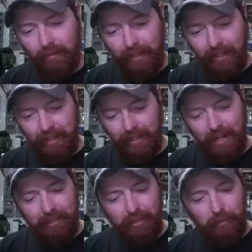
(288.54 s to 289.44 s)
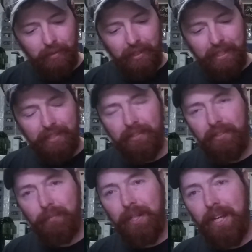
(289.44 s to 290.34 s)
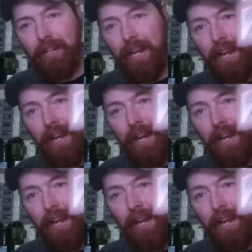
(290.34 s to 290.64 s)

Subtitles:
Then, next on the list, we got